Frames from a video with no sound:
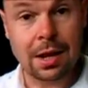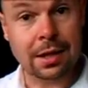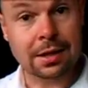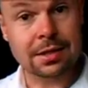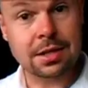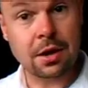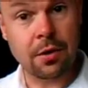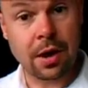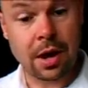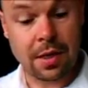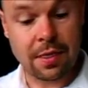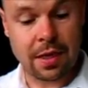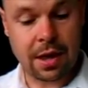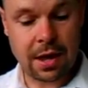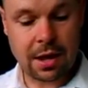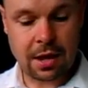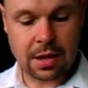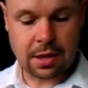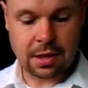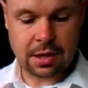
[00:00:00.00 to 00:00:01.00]
like so. And
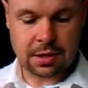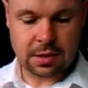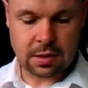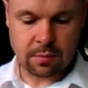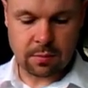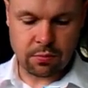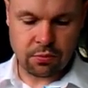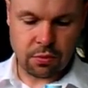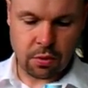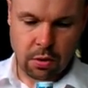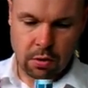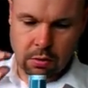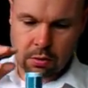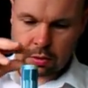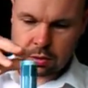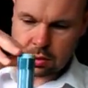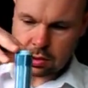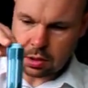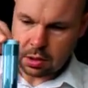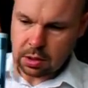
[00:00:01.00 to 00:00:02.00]
then these
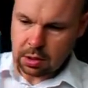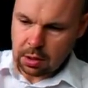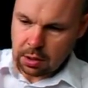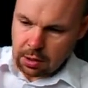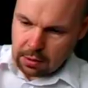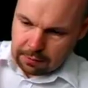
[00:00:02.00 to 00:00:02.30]
prongs